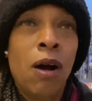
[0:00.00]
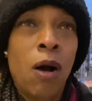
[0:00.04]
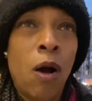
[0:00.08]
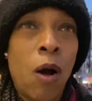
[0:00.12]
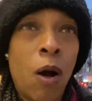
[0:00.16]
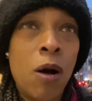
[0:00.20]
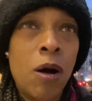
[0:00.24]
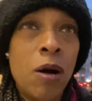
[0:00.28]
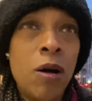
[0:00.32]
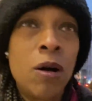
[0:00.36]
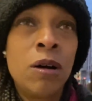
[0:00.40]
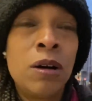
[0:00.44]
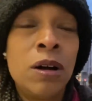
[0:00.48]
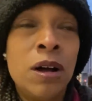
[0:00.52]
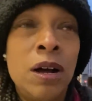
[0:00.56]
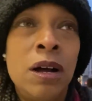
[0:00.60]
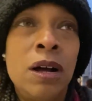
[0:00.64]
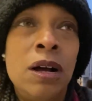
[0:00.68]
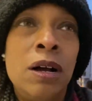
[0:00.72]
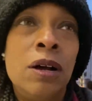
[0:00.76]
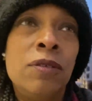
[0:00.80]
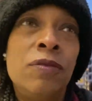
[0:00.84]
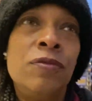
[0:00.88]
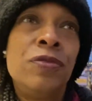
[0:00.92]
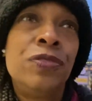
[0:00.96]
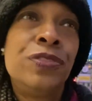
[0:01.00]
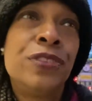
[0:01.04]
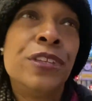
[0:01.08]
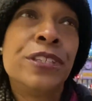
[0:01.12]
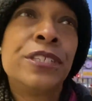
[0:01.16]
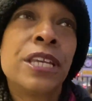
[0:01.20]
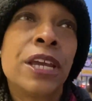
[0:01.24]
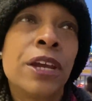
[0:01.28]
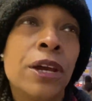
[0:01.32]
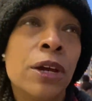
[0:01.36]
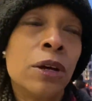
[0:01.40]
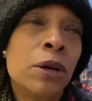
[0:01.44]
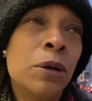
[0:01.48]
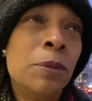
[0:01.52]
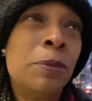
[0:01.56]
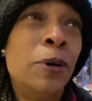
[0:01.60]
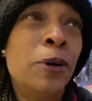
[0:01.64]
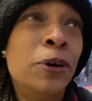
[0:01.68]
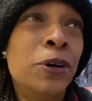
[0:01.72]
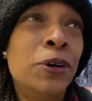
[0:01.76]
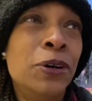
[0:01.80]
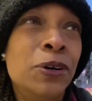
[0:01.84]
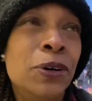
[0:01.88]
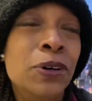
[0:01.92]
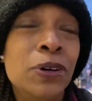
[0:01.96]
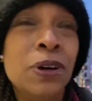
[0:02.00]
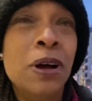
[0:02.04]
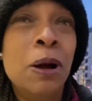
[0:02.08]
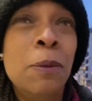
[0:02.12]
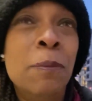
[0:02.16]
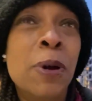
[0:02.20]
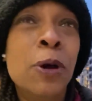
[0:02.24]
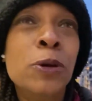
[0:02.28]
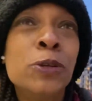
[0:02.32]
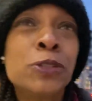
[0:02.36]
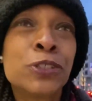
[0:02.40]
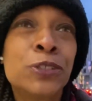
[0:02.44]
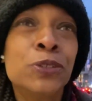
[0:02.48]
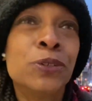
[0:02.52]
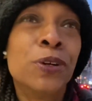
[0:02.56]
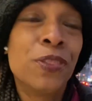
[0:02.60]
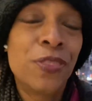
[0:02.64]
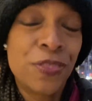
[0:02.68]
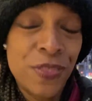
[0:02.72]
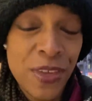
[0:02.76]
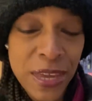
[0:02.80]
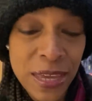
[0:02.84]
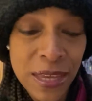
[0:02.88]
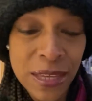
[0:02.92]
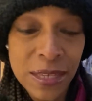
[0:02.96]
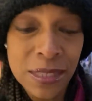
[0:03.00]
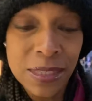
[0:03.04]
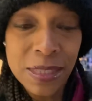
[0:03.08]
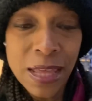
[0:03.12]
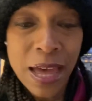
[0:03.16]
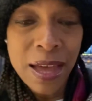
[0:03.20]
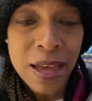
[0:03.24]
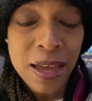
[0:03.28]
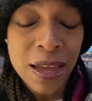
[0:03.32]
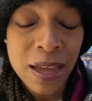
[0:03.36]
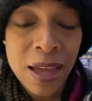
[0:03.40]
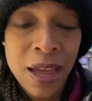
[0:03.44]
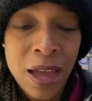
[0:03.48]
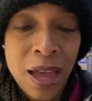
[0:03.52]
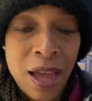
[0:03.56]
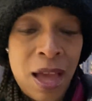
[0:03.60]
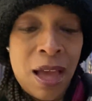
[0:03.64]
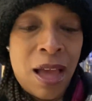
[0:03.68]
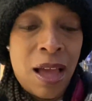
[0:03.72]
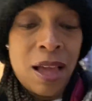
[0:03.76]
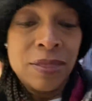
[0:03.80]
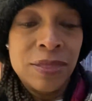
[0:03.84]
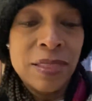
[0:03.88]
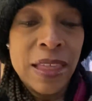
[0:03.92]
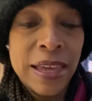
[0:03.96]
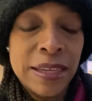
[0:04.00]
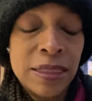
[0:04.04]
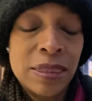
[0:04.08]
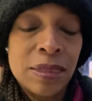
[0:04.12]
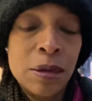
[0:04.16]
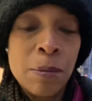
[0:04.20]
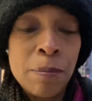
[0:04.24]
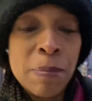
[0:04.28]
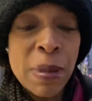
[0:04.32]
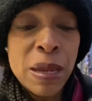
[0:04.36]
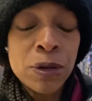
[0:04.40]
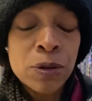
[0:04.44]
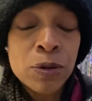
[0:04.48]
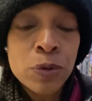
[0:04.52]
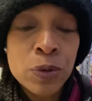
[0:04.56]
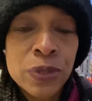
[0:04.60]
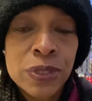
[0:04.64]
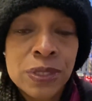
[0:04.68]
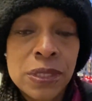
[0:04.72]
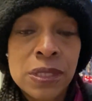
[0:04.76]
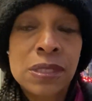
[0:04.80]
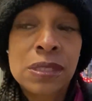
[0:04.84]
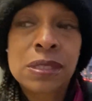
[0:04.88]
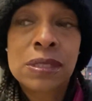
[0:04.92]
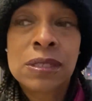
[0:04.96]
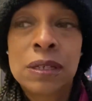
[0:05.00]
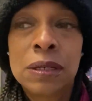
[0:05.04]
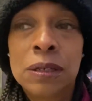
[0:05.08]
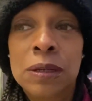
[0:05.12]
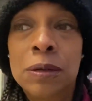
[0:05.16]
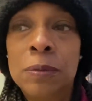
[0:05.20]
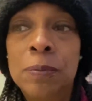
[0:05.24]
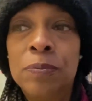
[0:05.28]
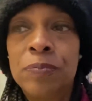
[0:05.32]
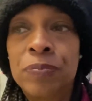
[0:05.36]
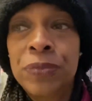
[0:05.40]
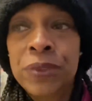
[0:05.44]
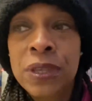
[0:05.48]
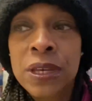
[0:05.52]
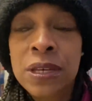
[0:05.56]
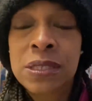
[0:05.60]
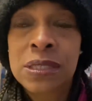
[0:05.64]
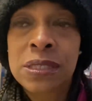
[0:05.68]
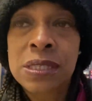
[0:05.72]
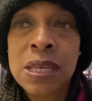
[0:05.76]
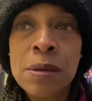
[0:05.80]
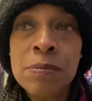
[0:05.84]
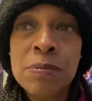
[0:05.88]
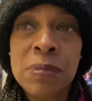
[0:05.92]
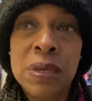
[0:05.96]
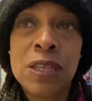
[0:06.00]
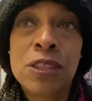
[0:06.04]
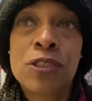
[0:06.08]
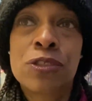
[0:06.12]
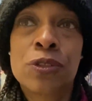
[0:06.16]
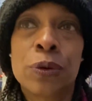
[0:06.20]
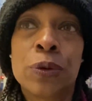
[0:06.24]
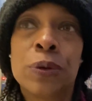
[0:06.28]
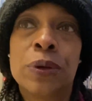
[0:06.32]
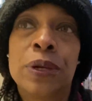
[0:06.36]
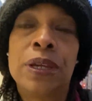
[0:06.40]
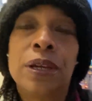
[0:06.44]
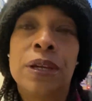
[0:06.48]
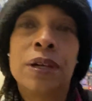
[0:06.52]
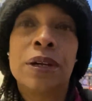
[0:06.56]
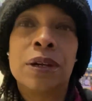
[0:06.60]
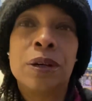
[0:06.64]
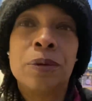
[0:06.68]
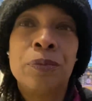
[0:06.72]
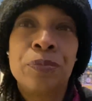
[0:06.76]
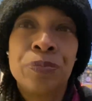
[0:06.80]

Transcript: all of the terrible emotional things that like the medical system sent me through here.